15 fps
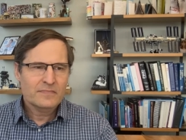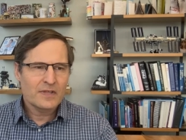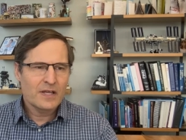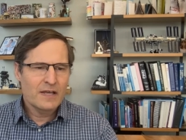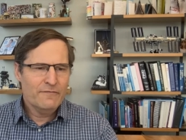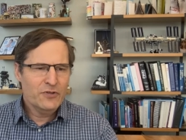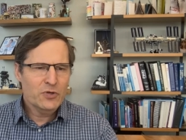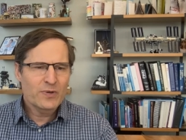
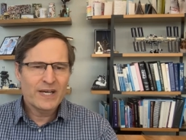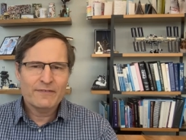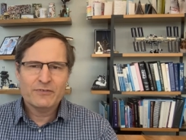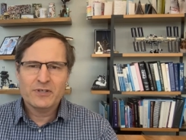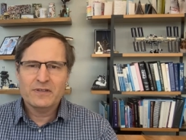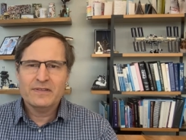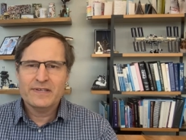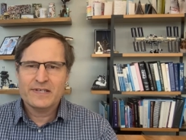If you have
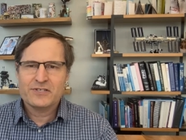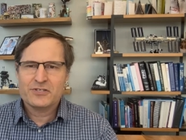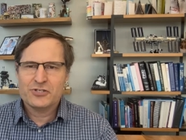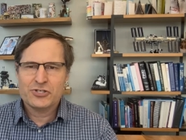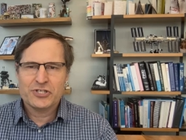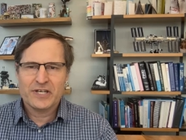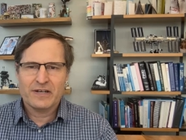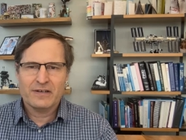good things to
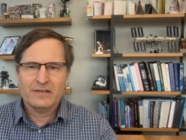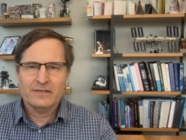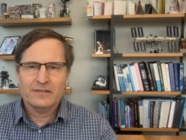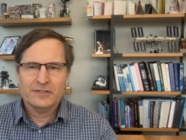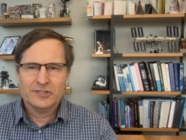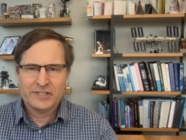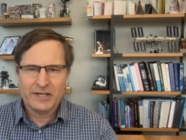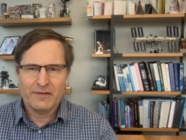share
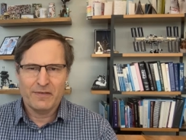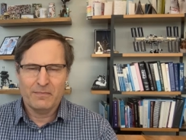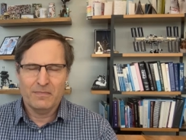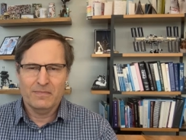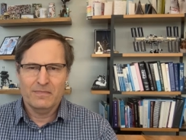them.